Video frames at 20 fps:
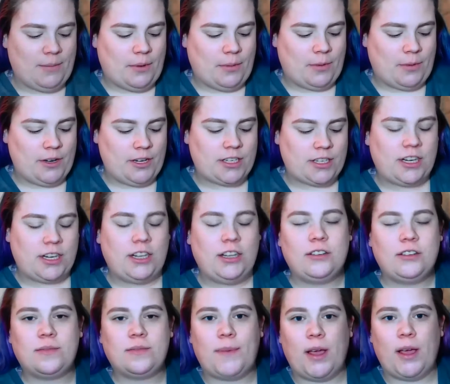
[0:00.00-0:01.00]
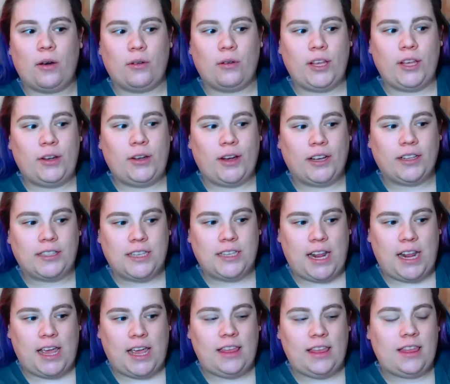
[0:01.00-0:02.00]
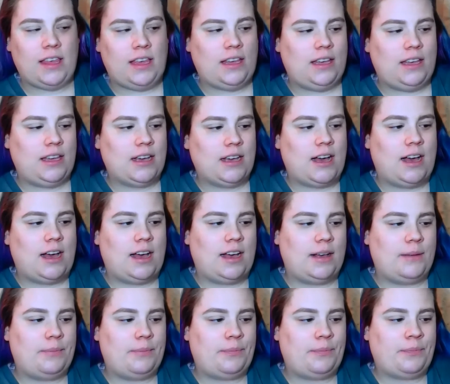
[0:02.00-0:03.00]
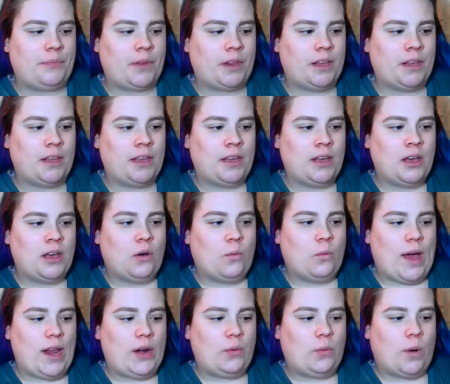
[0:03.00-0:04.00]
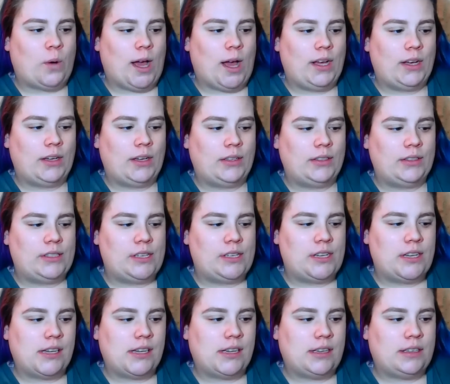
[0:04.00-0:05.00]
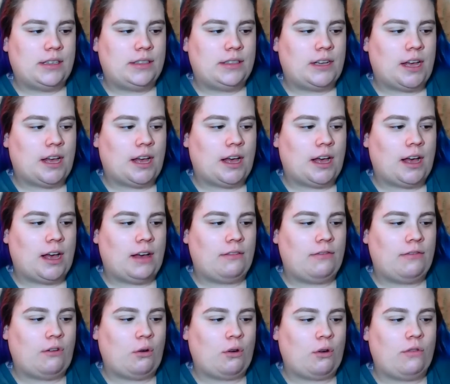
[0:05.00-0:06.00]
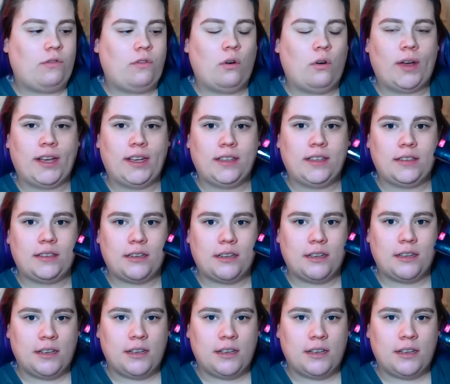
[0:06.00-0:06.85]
But we're just going to use my holy grail today, the Wet n Wild Photo Focus